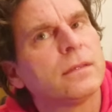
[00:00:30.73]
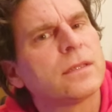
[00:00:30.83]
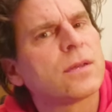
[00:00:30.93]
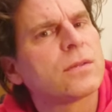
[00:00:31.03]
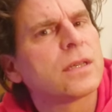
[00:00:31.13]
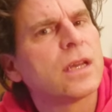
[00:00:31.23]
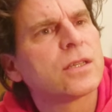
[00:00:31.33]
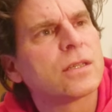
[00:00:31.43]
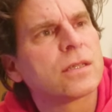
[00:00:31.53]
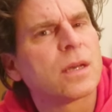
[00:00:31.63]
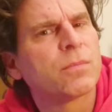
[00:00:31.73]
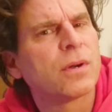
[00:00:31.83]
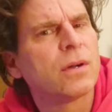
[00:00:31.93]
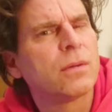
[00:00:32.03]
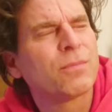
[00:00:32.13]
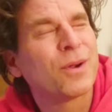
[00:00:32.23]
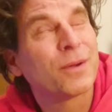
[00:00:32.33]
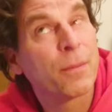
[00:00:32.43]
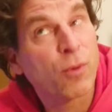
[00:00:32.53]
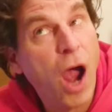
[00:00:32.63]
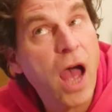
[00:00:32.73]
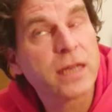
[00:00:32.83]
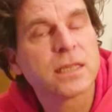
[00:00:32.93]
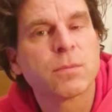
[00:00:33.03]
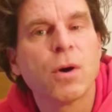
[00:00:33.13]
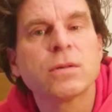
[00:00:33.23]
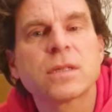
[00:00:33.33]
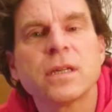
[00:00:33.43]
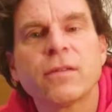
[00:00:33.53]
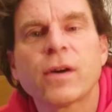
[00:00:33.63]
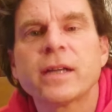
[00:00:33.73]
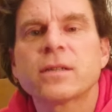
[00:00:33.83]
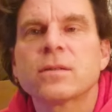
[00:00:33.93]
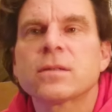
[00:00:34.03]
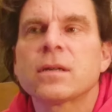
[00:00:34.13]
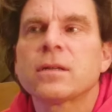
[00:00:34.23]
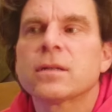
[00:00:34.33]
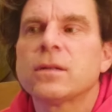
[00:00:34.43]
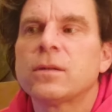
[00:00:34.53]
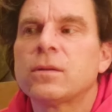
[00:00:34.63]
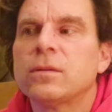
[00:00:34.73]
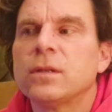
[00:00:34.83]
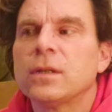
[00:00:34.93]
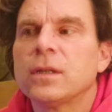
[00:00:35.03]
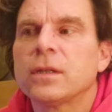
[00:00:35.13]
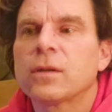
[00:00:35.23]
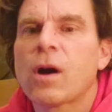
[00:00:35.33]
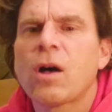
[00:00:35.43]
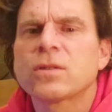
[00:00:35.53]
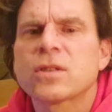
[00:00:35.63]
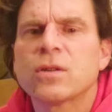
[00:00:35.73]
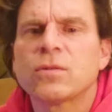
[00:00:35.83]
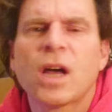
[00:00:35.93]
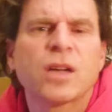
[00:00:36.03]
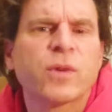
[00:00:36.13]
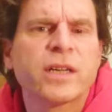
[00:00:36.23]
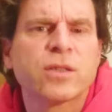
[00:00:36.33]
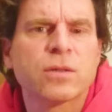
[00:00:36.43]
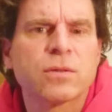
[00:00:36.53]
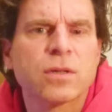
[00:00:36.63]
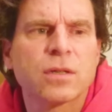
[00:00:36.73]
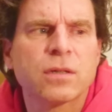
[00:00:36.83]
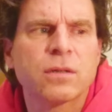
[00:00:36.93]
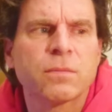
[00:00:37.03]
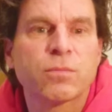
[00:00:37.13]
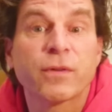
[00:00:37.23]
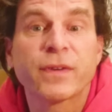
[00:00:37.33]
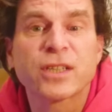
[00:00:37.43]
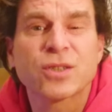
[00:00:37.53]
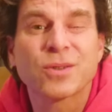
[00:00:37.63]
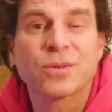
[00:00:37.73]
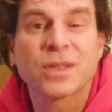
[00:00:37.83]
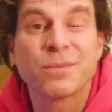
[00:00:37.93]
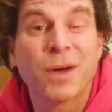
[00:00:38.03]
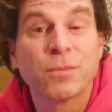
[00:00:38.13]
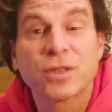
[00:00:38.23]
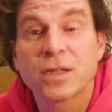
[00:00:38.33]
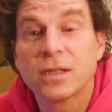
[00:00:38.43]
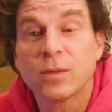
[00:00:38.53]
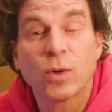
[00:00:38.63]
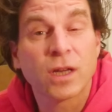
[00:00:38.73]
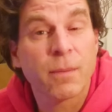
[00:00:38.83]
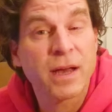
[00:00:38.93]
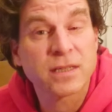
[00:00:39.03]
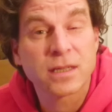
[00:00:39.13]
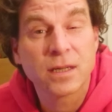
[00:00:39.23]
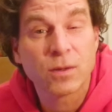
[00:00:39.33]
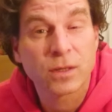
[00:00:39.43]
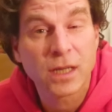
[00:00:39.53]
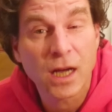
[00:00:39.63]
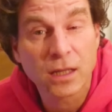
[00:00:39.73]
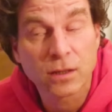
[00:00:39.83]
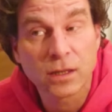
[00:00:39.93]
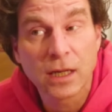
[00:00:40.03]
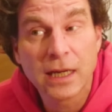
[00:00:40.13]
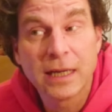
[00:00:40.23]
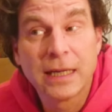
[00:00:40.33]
The association is comprised mostly of writers, although there are also non-writers, professionals in publishing in one capacity or the other.